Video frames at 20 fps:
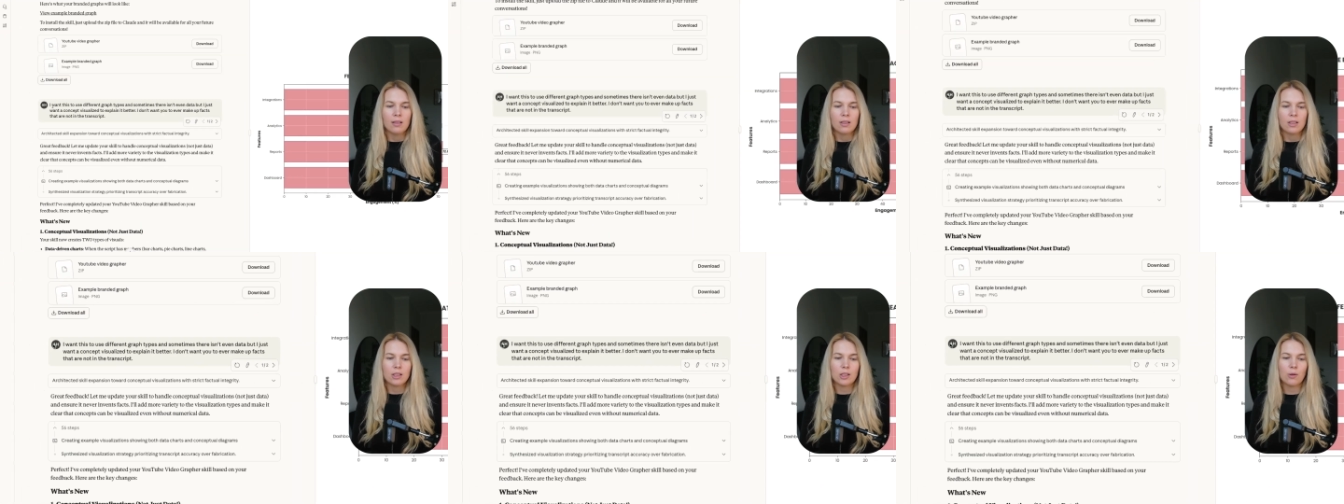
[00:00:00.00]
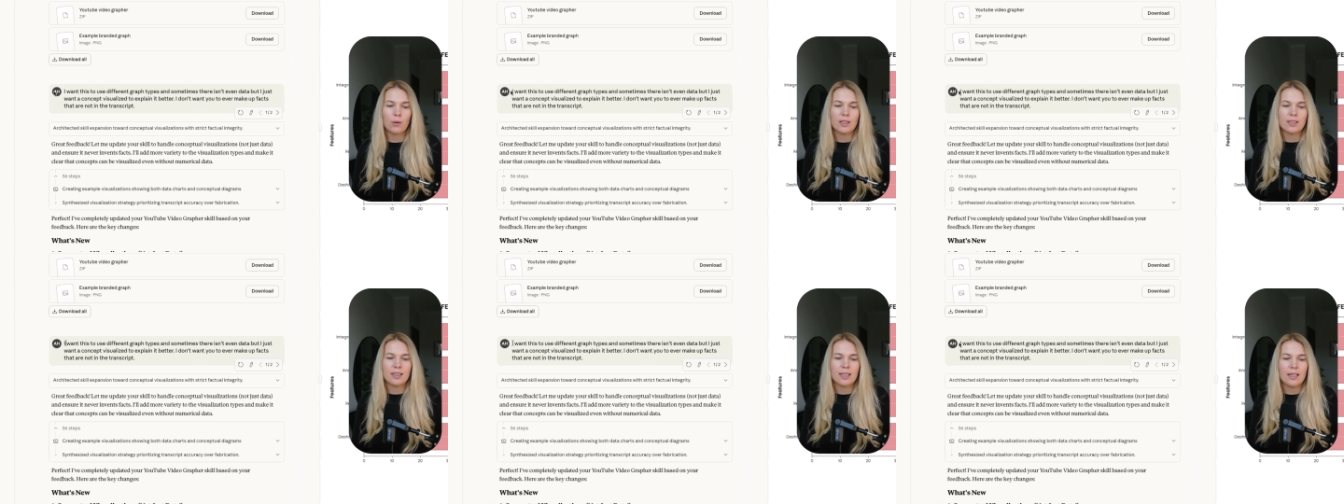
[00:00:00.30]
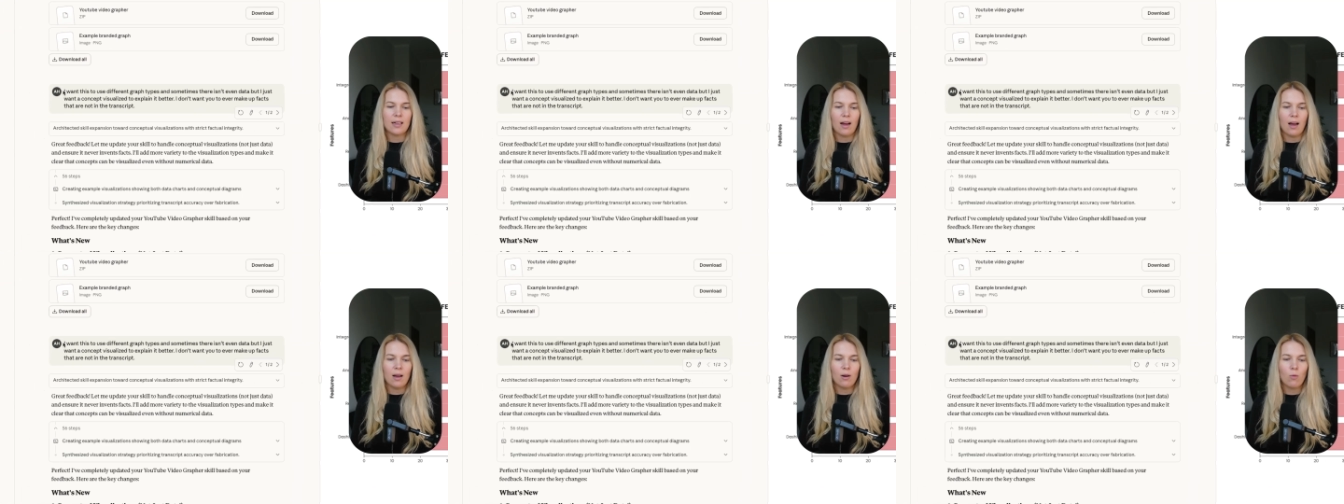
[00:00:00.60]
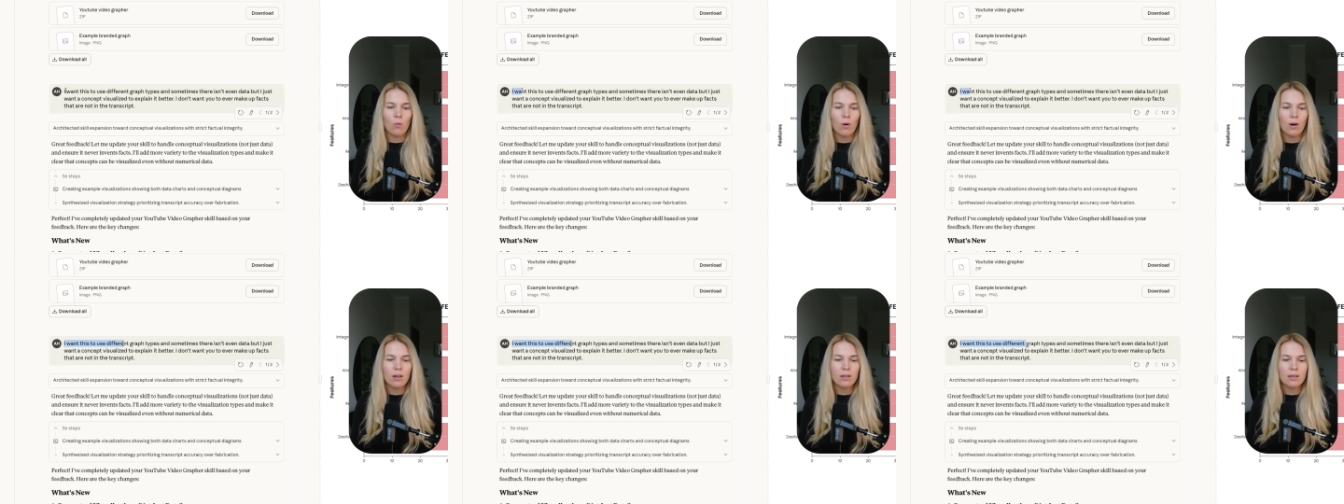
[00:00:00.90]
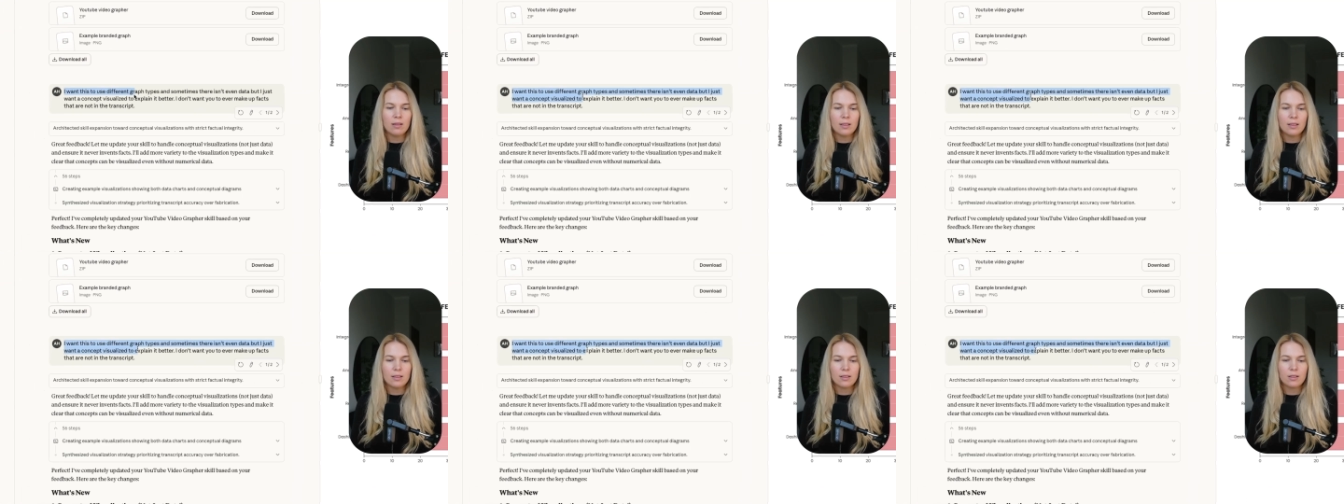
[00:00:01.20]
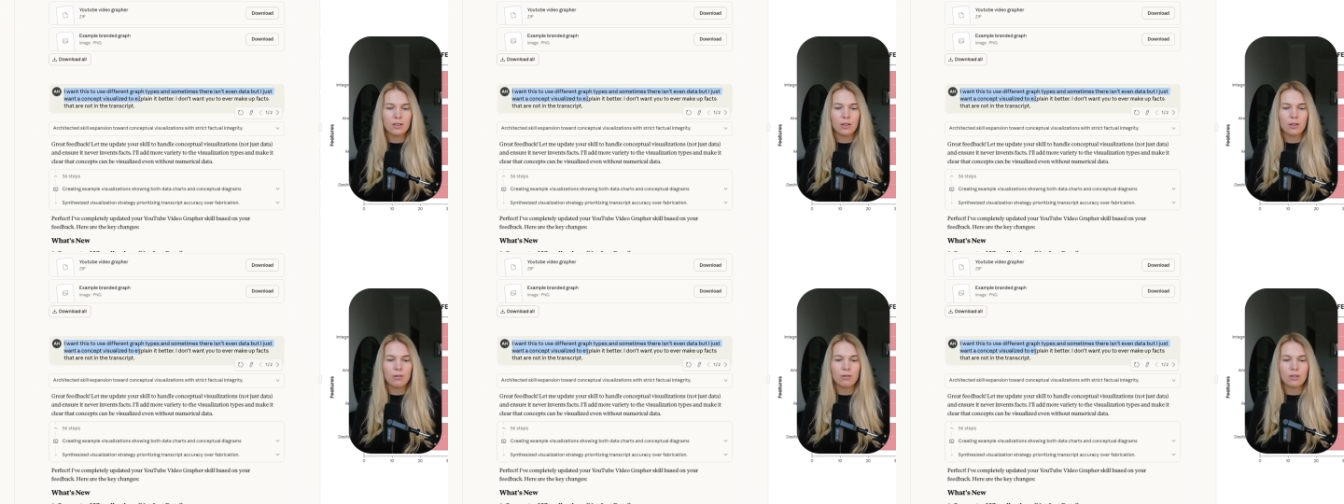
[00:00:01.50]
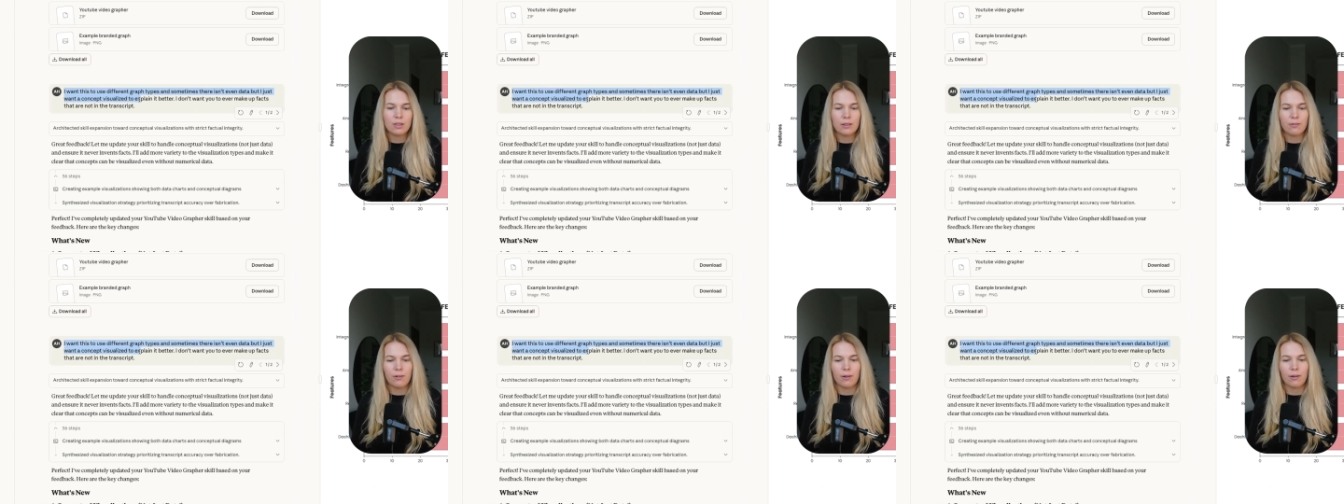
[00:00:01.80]
So I said, I want this to
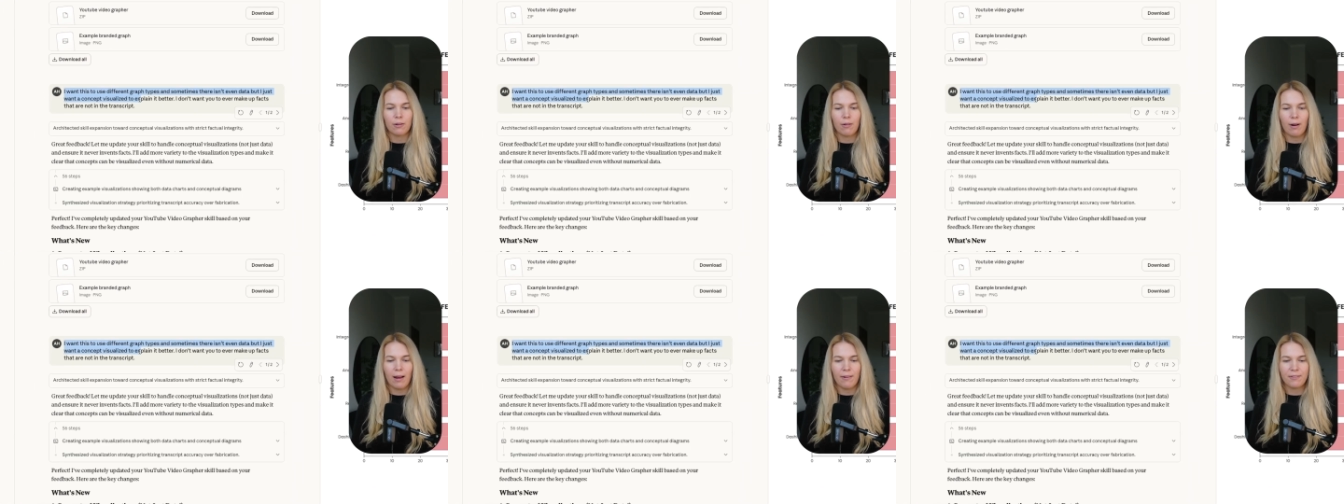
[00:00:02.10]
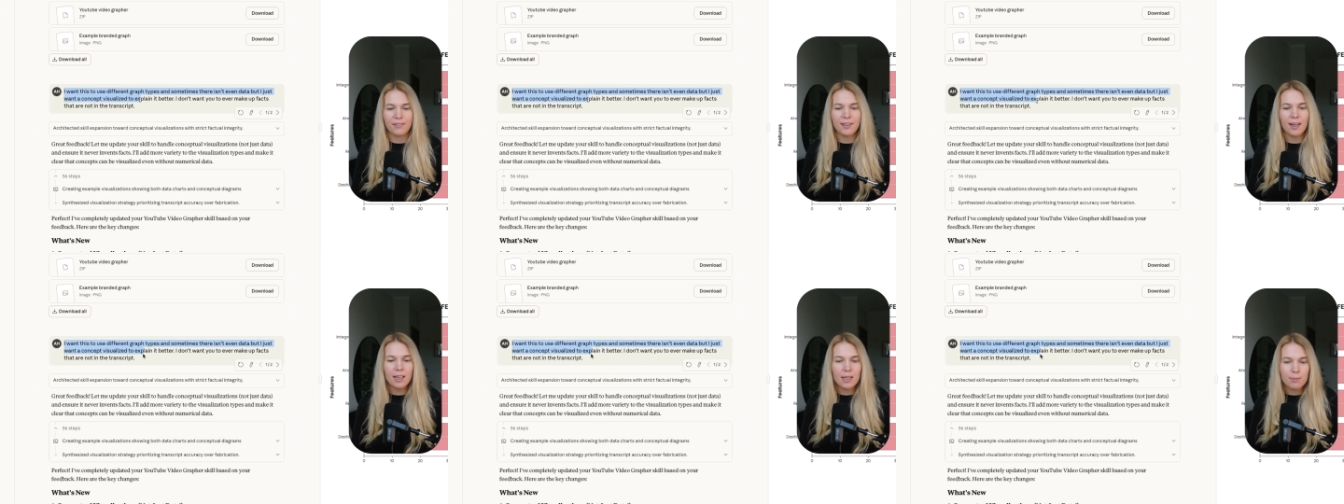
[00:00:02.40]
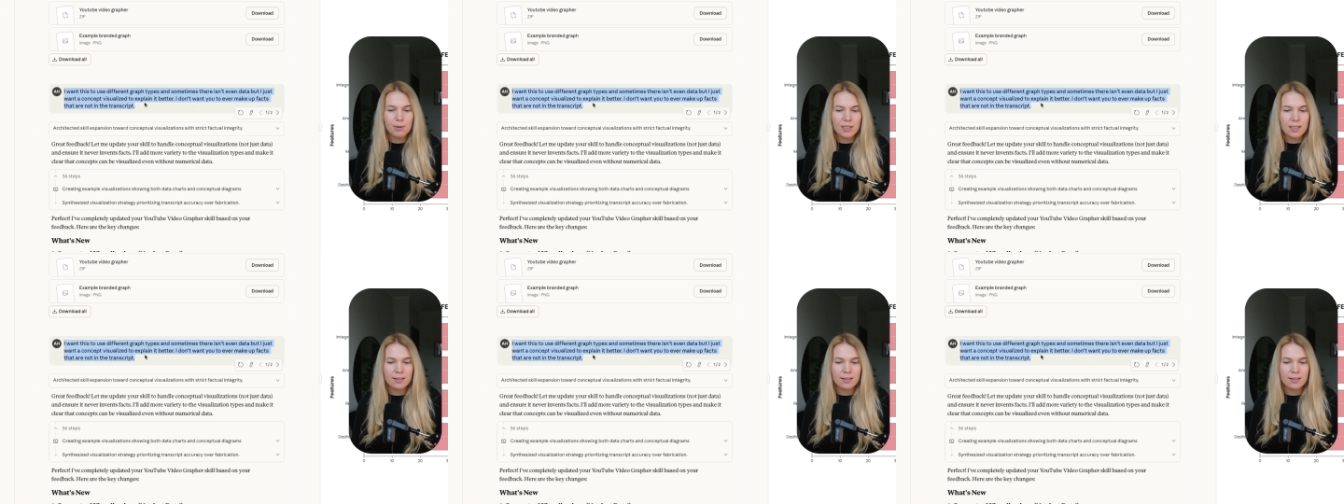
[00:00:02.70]
use different graph types,